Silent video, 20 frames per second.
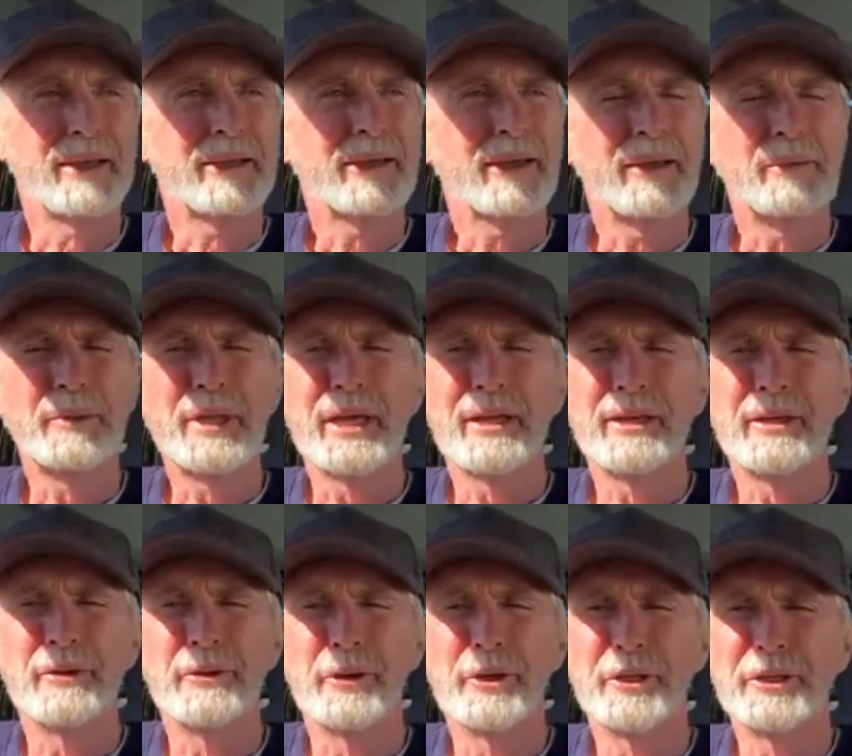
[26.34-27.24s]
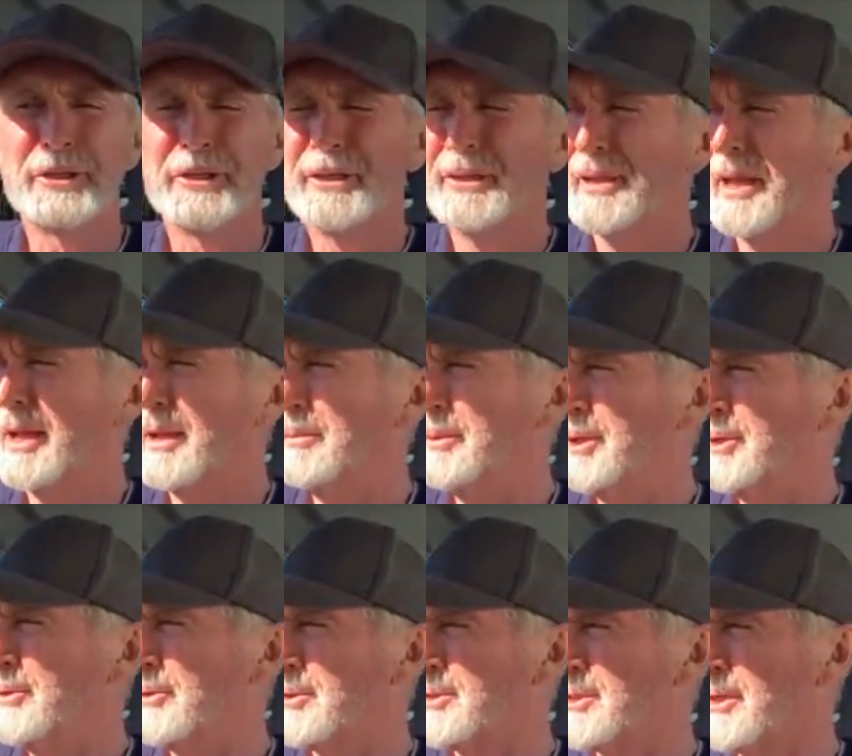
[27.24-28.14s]
came down here early today
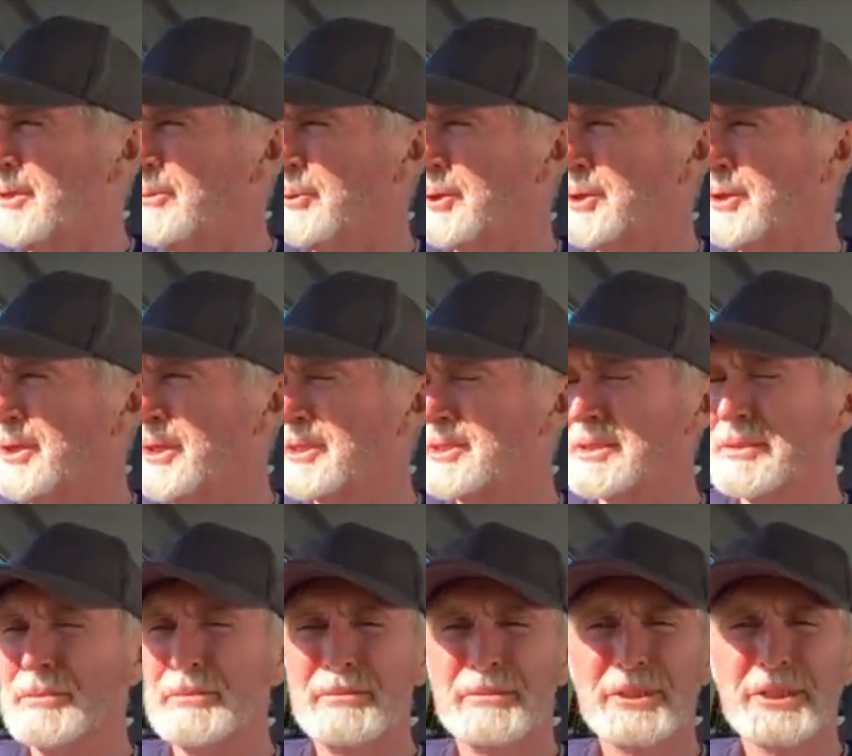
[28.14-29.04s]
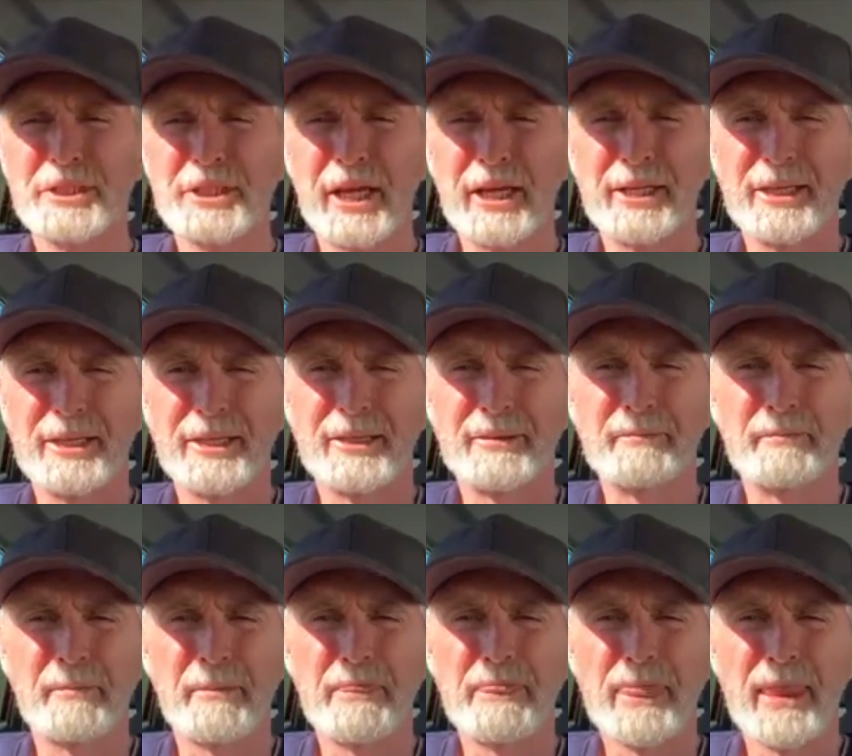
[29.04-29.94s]
because I want to get some study
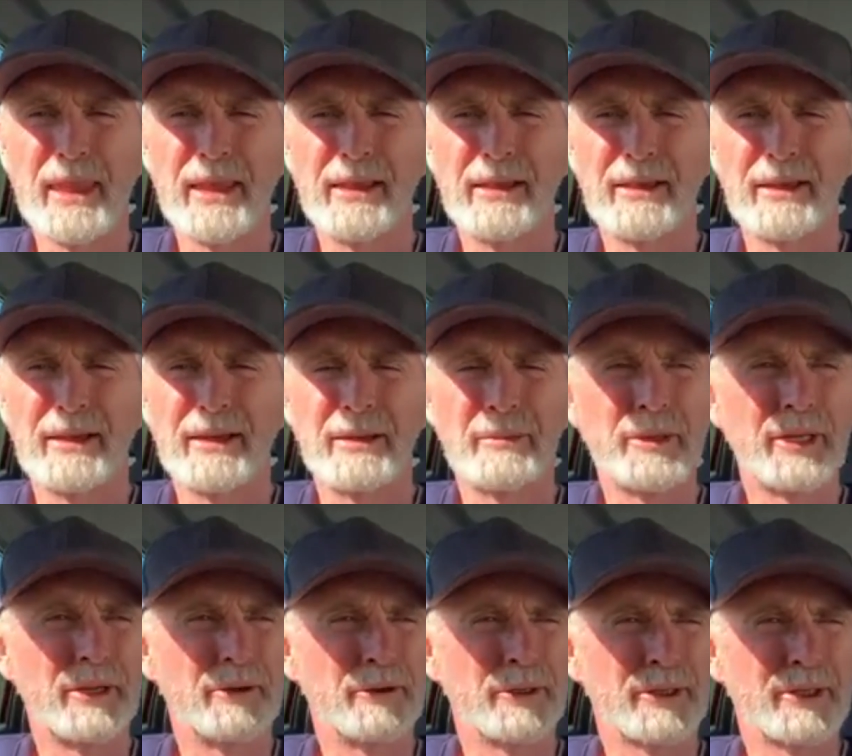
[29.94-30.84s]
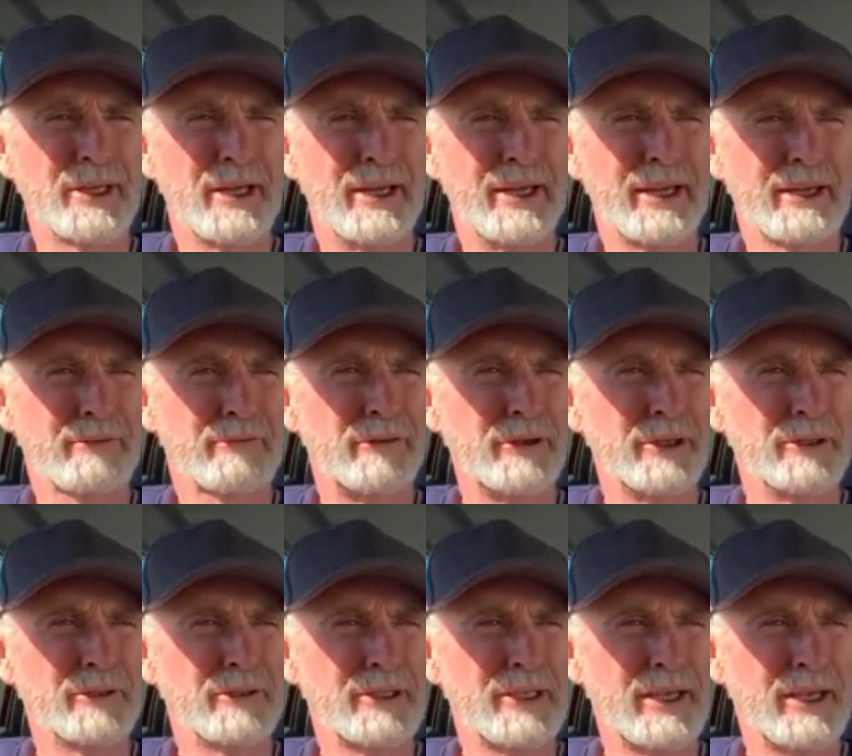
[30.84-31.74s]
in. I'm here at Heck
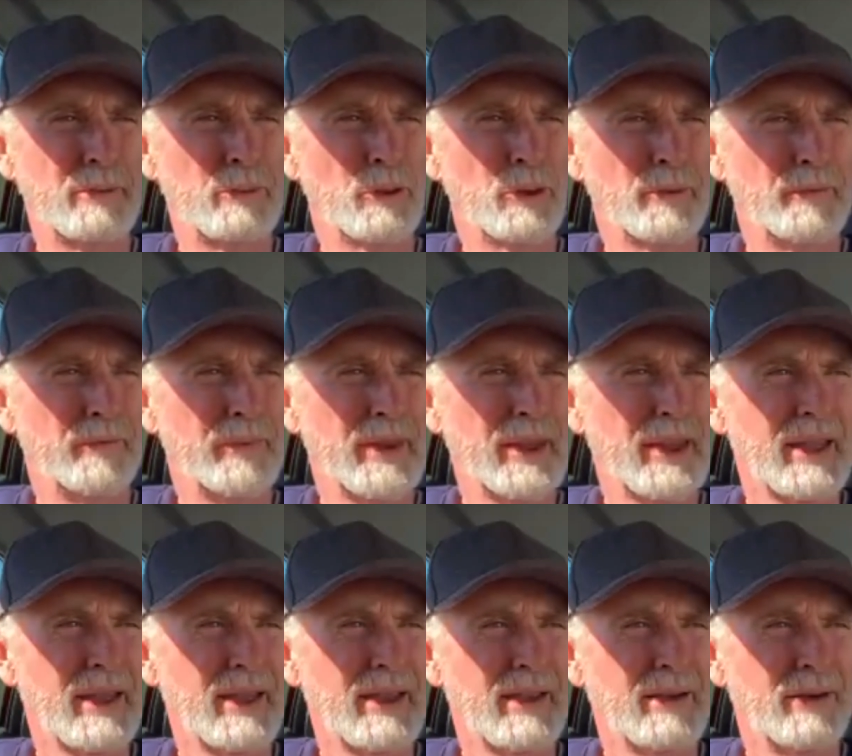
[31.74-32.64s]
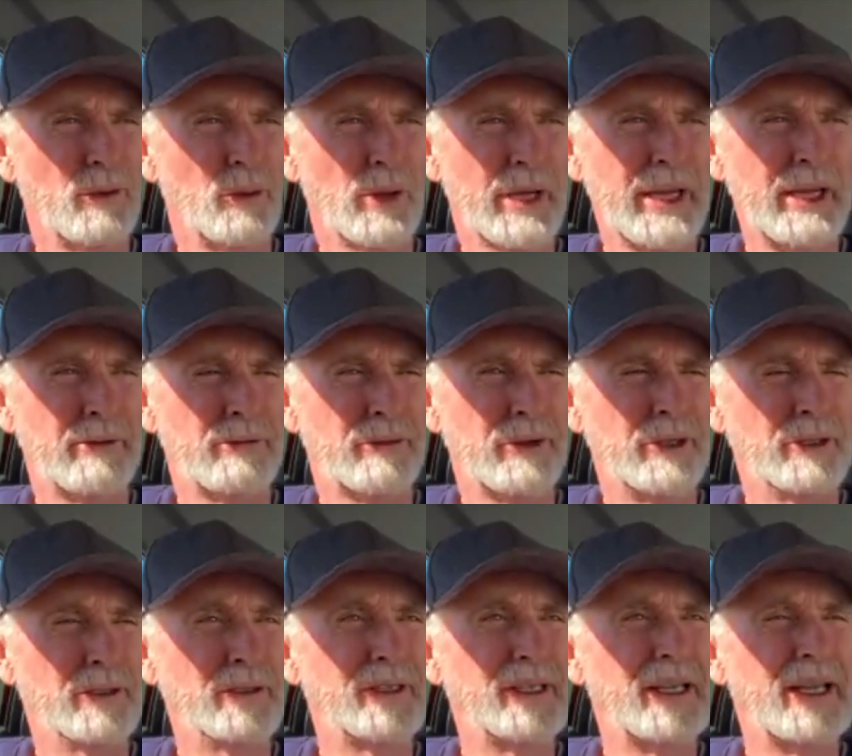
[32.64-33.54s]
Field, the airport, or
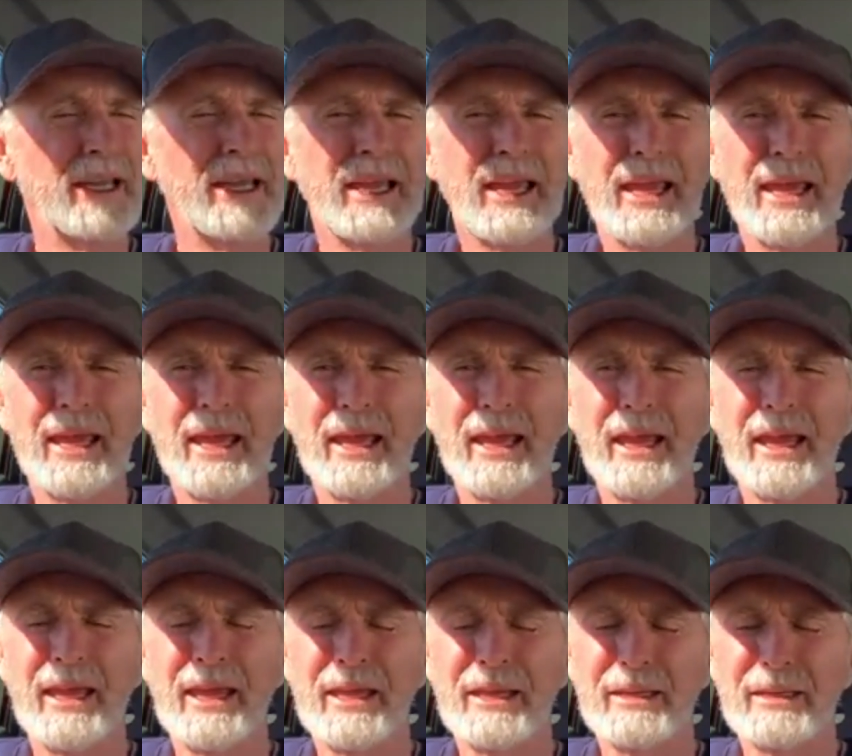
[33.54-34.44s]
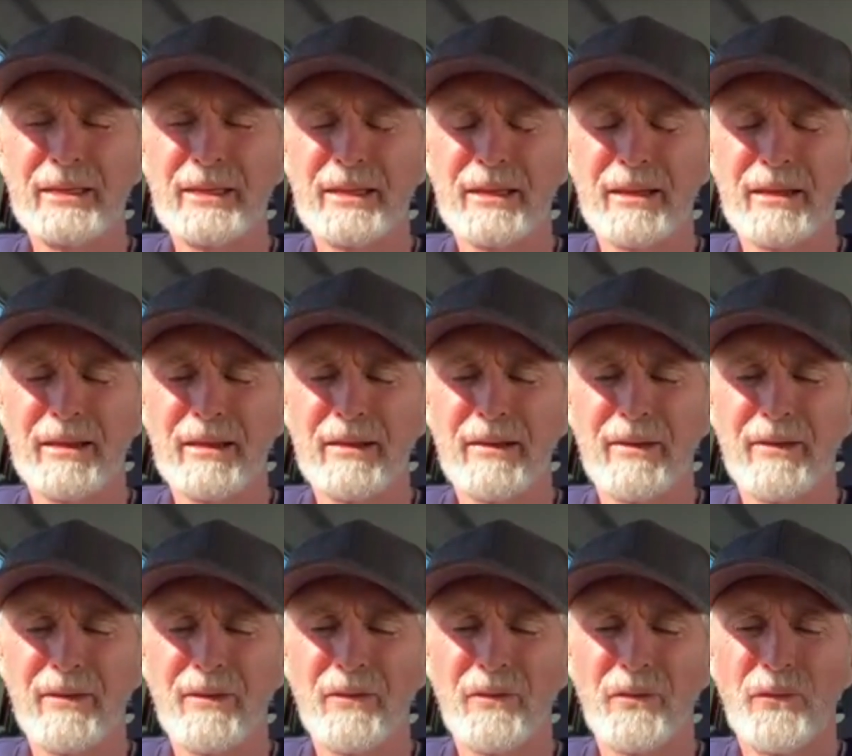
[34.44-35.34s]
airfield, and
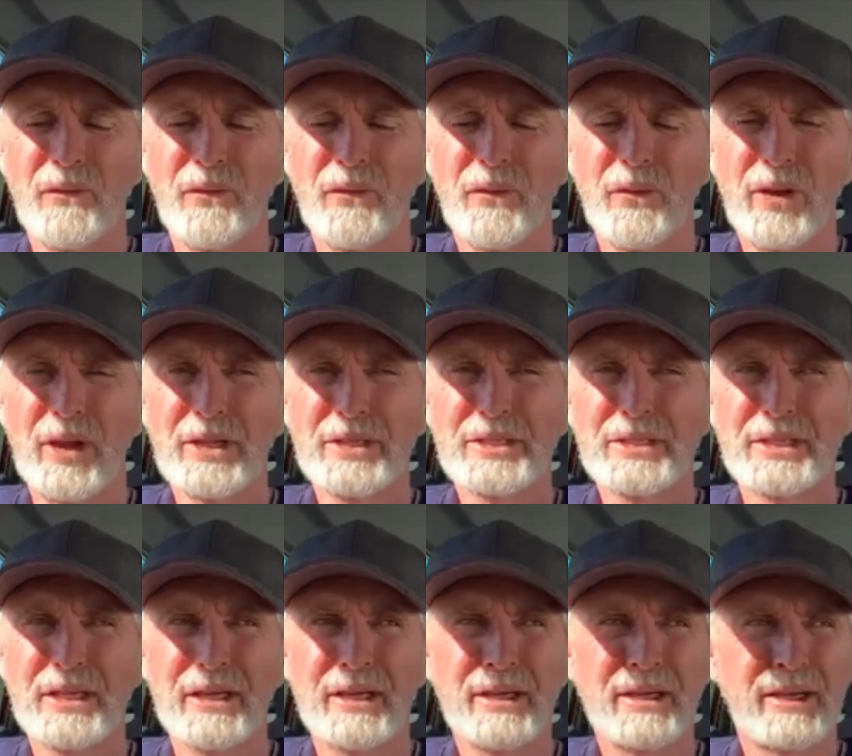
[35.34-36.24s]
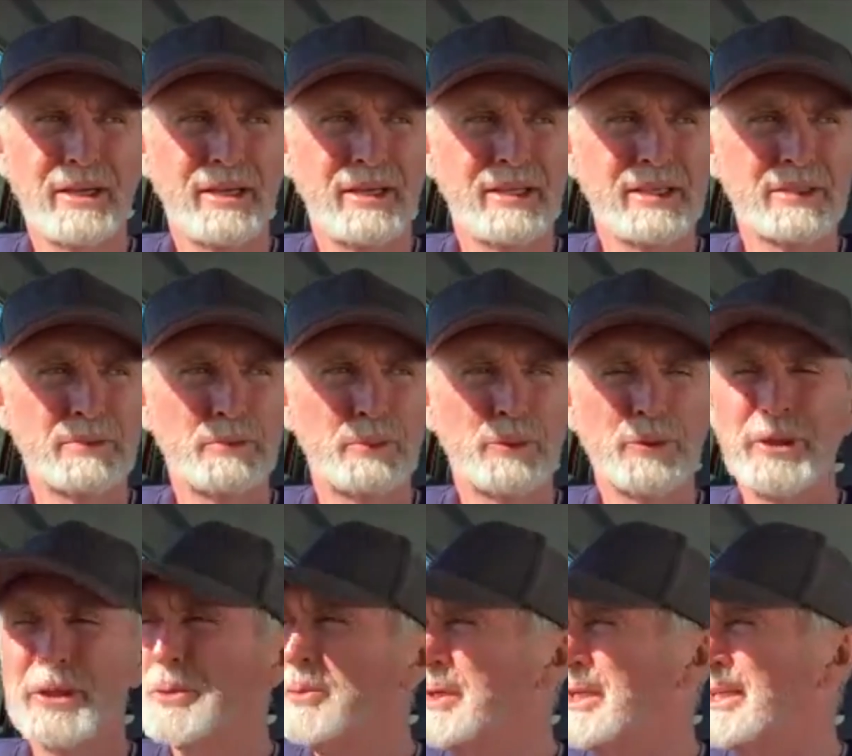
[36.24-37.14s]
it's
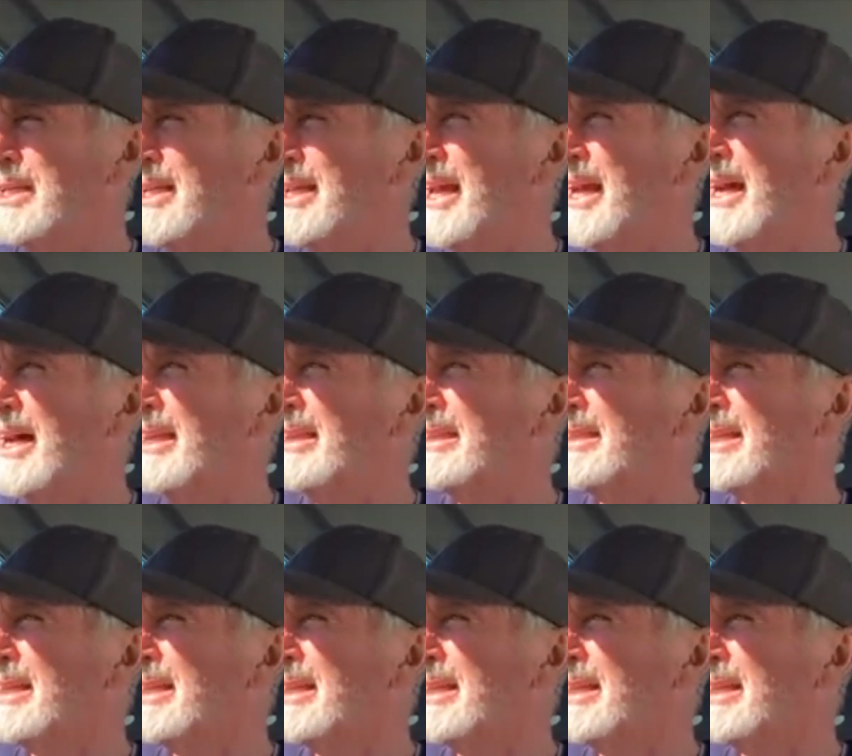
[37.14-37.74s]
pretty windy out,